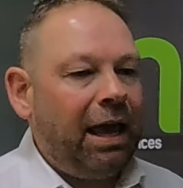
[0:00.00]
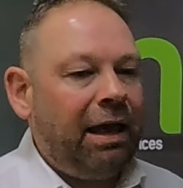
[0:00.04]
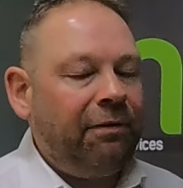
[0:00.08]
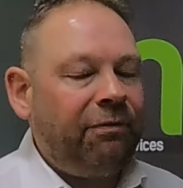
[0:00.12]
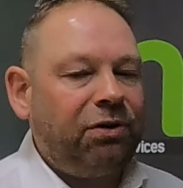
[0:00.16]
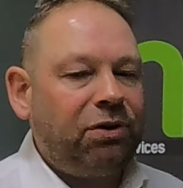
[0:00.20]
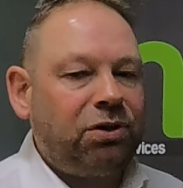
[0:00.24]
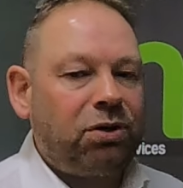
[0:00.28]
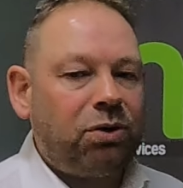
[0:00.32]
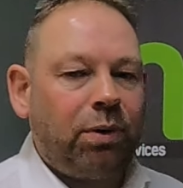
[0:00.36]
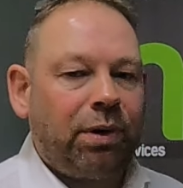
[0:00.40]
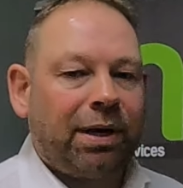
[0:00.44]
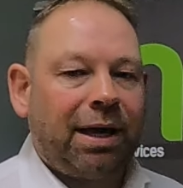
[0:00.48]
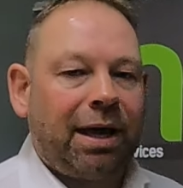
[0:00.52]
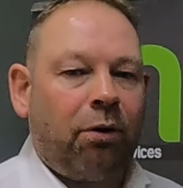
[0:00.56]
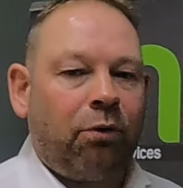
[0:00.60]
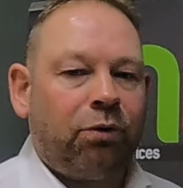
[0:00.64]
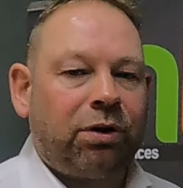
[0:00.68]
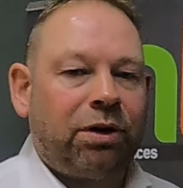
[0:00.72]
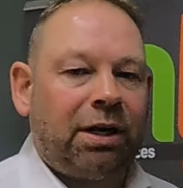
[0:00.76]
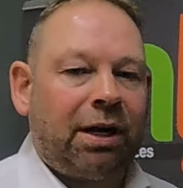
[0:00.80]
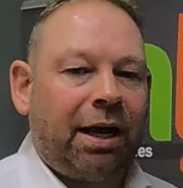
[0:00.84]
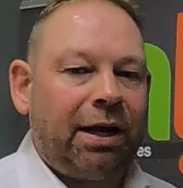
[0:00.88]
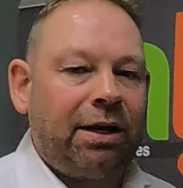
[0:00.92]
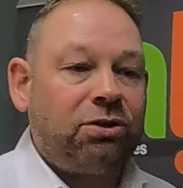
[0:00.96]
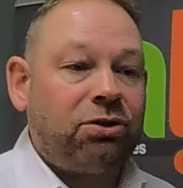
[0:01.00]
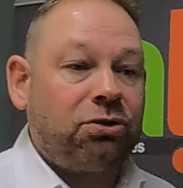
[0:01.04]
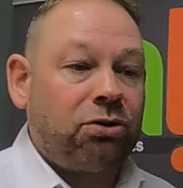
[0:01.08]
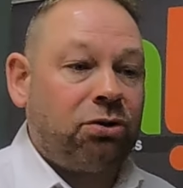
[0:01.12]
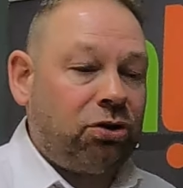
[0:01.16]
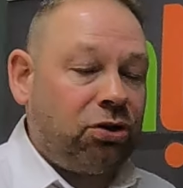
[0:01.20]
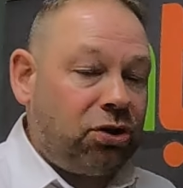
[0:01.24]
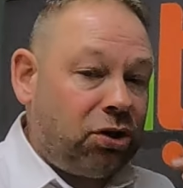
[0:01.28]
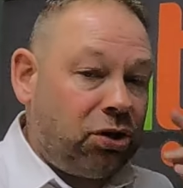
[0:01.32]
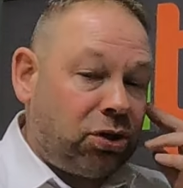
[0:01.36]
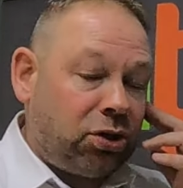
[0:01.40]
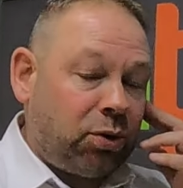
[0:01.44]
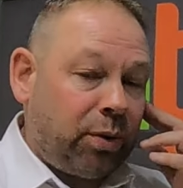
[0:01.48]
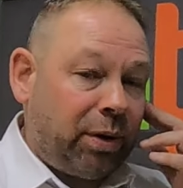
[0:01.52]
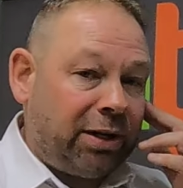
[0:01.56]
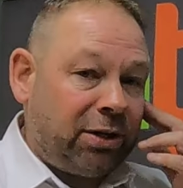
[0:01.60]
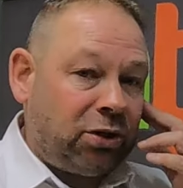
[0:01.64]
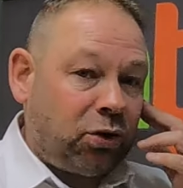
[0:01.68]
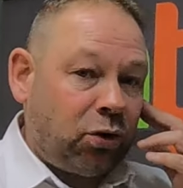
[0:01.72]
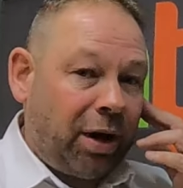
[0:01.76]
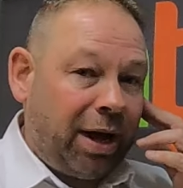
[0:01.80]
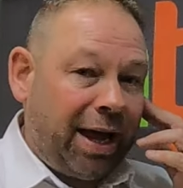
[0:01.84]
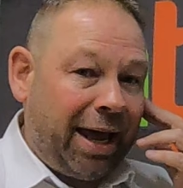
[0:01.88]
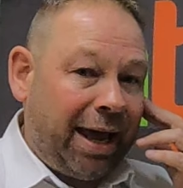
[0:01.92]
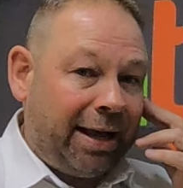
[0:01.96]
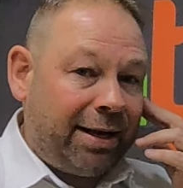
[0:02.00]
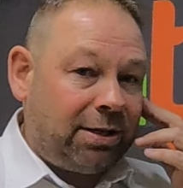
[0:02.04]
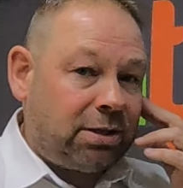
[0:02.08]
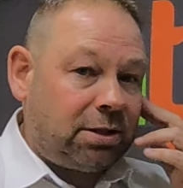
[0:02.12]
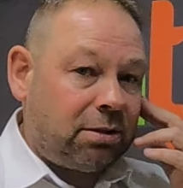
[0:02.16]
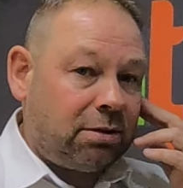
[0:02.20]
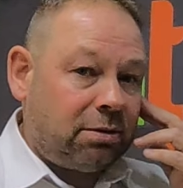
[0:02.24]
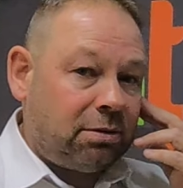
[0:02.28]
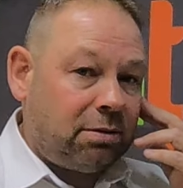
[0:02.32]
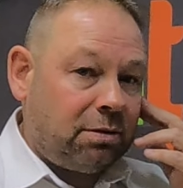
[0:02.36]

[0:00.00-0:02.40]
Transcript: If you do a calculation and you do it in your head,